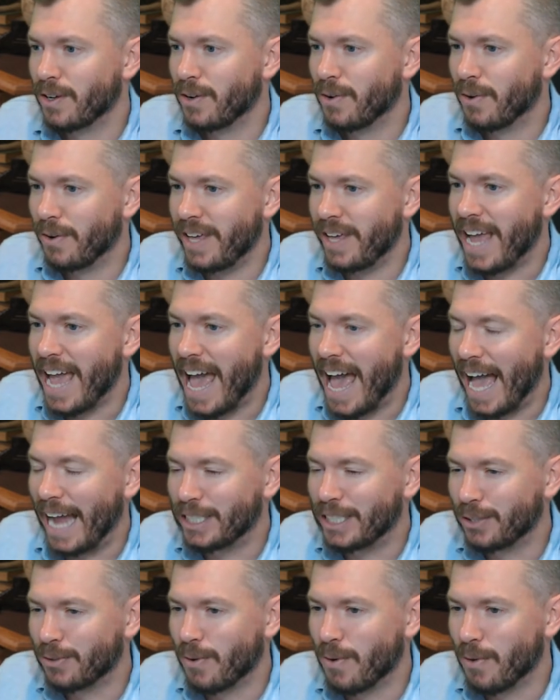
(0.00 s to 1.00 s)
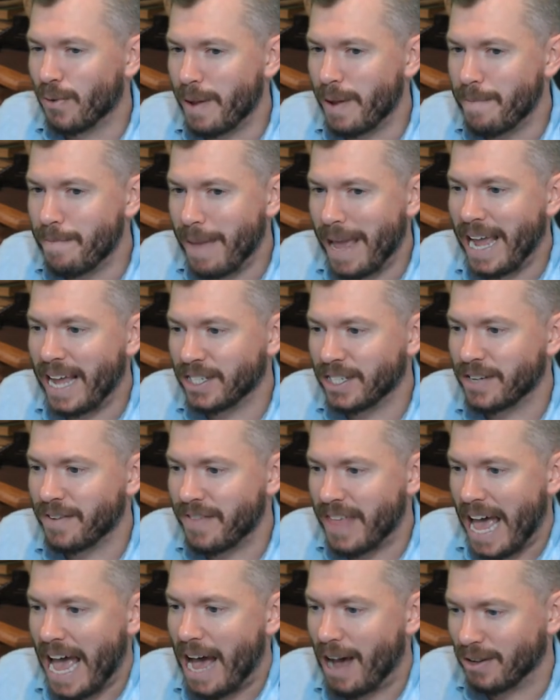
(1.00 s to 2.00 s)
or the actual remains of
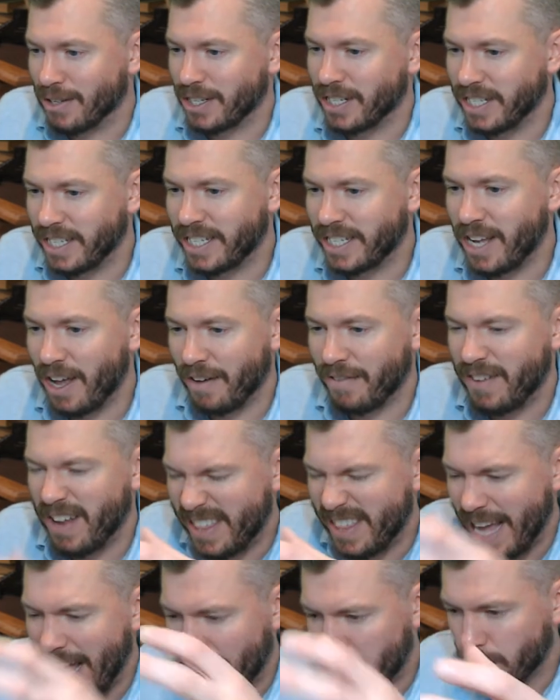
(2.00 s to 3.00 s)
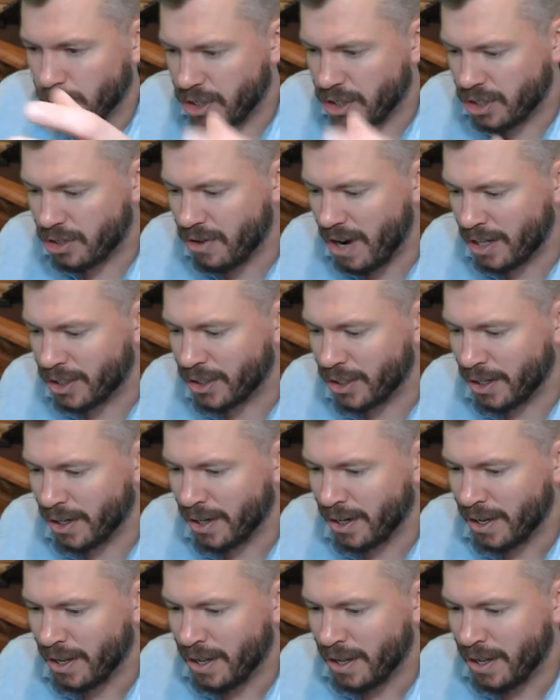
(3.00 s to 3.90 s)
the house itself, not the actual structure,